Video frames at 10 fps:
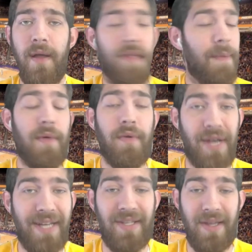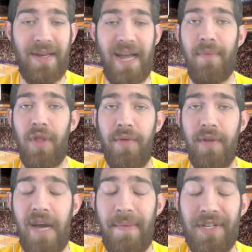Let me know what you guys think down below in
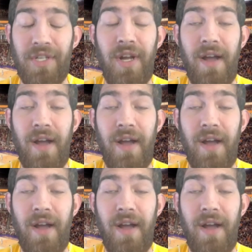the comment section.